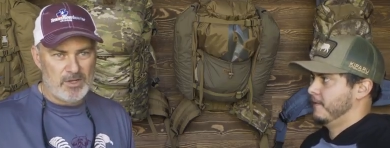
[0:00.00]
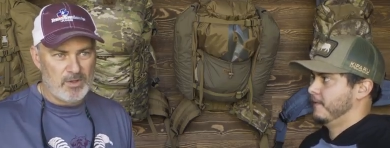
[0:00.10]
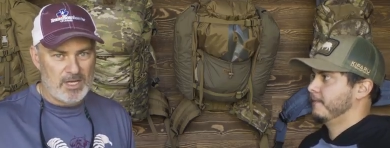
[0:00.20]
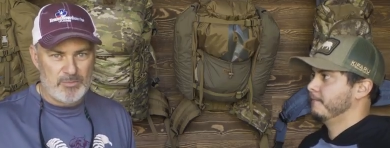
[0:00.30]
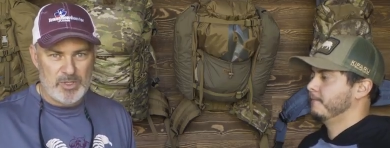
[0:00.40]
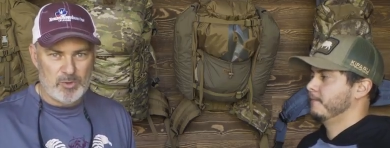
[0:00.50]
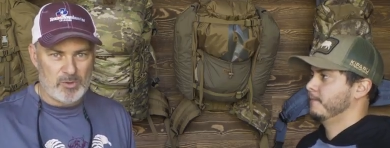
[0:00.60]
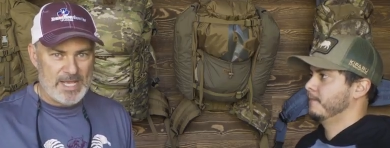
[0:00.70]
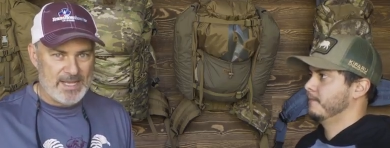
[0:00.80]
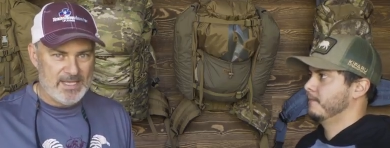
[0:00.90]
Speaker 1: know, I know a lot of people are
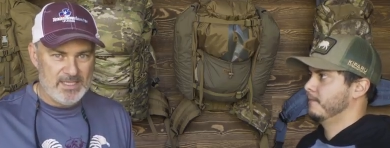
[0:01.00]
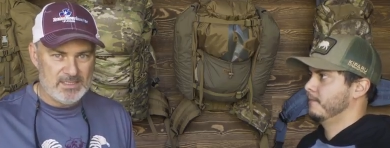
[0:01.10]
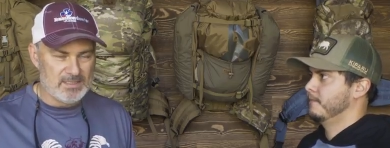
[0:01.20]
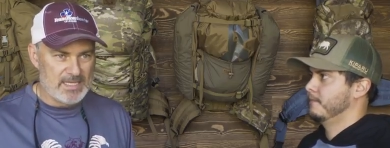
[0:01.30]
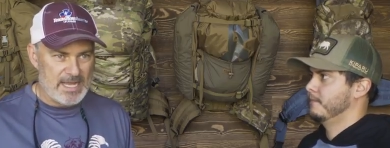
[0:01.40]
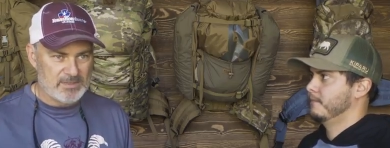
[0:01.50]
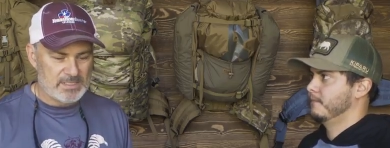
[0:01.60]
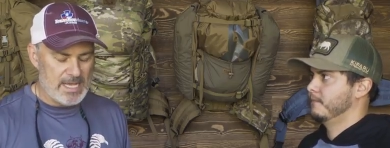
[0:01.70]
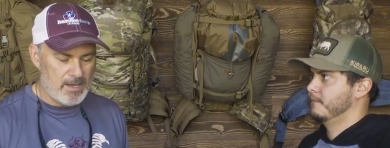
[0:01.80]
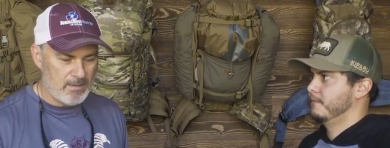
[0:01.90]
back east and down
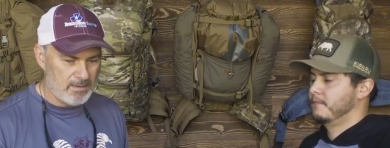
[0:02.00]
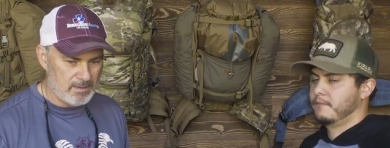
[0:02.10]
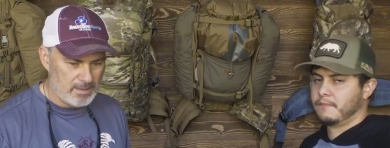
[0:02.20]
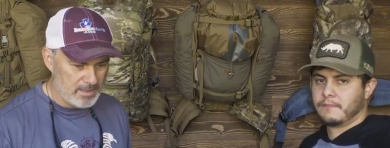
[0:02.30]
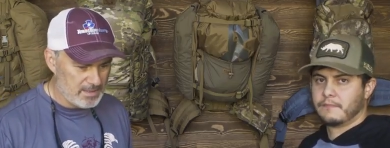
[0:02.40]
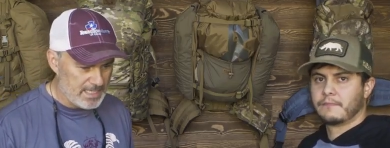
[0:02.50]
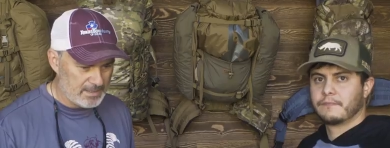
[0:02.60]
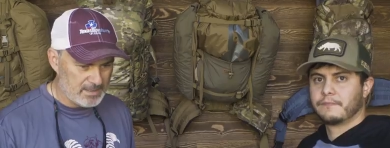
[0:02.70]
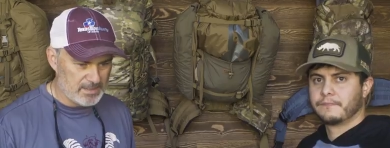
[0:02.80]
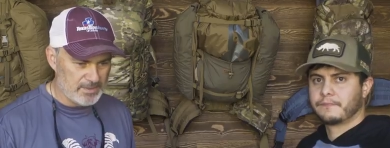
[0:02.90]
south and in
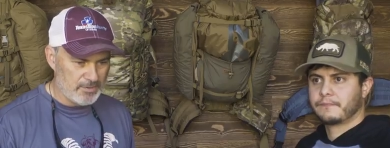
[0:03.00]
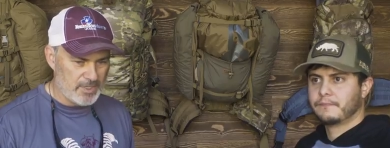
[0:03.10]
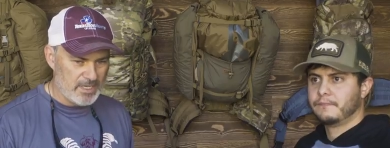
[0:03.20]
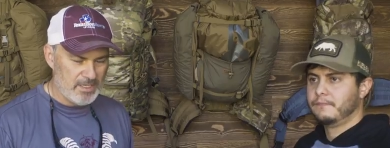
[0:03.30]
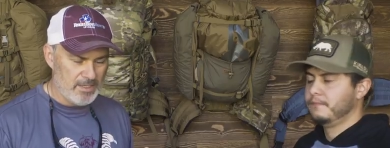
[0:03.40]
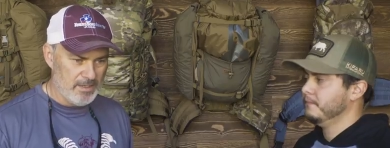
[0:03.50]
Texas, and so not